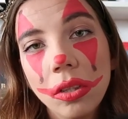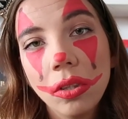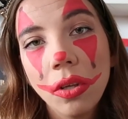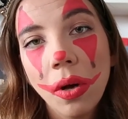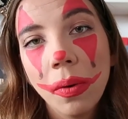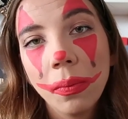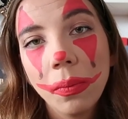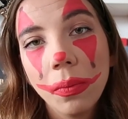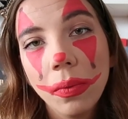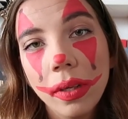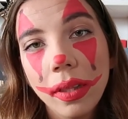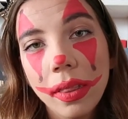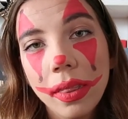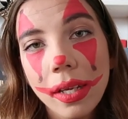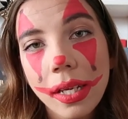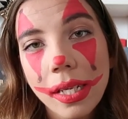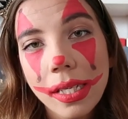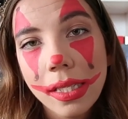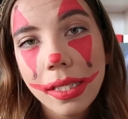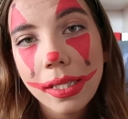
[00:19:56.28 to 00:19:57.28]
don't read
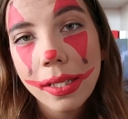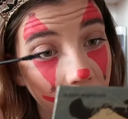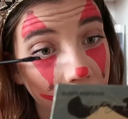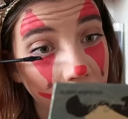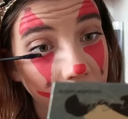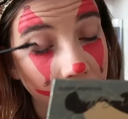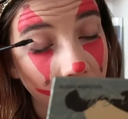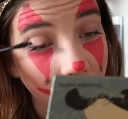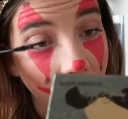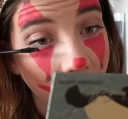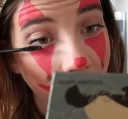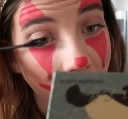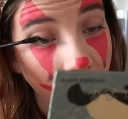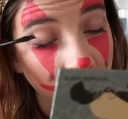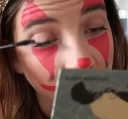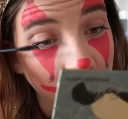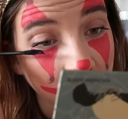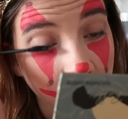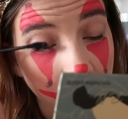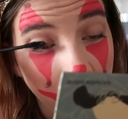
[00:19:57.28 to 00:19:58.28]
this. And it
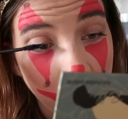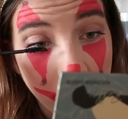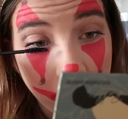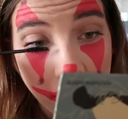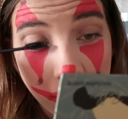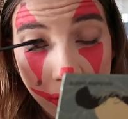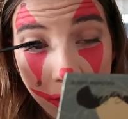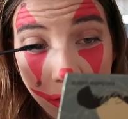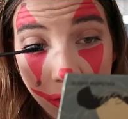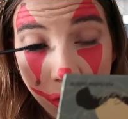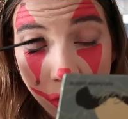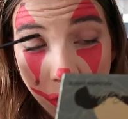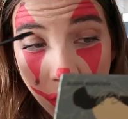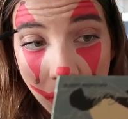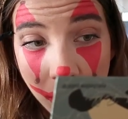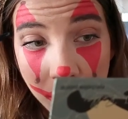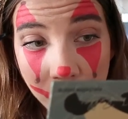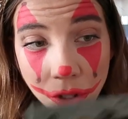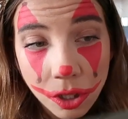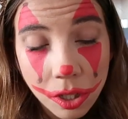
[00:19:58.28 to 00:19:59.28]
actually is a
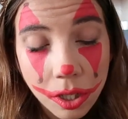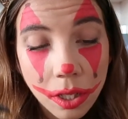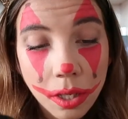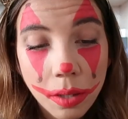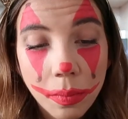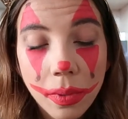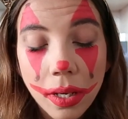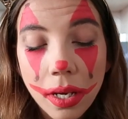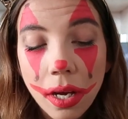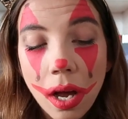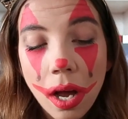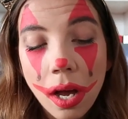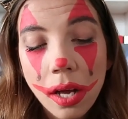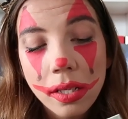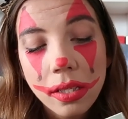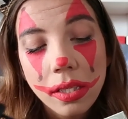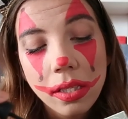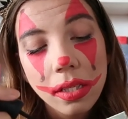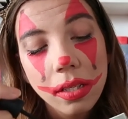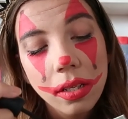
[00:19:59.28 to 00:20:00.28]
tragedy
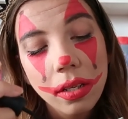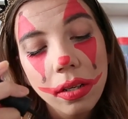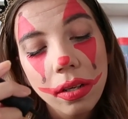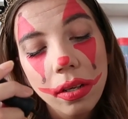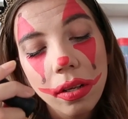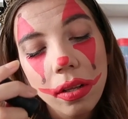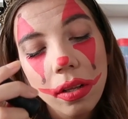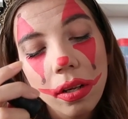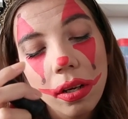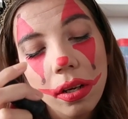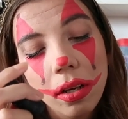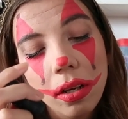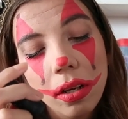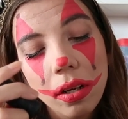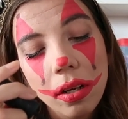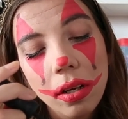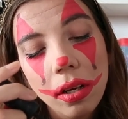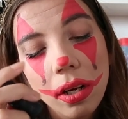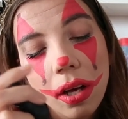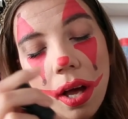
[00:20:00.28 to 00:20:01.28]
because
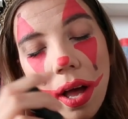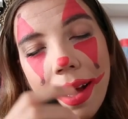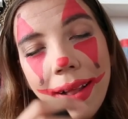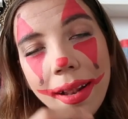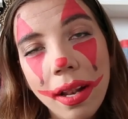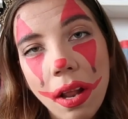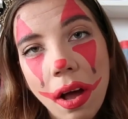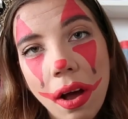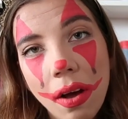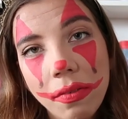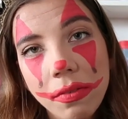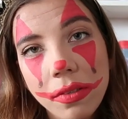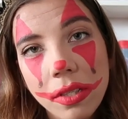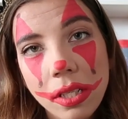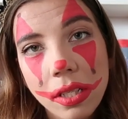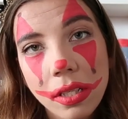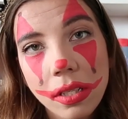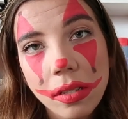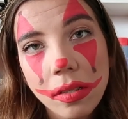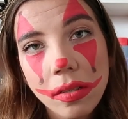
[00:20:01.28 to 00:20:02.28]
I loved
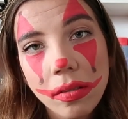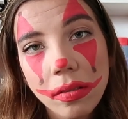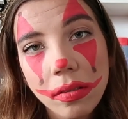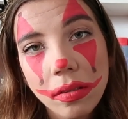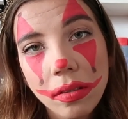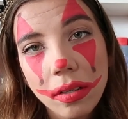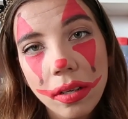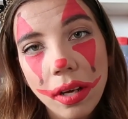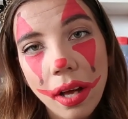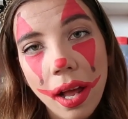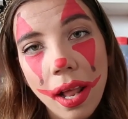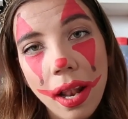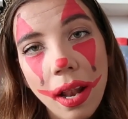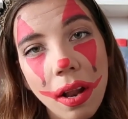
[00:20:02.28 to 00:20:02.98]
it. I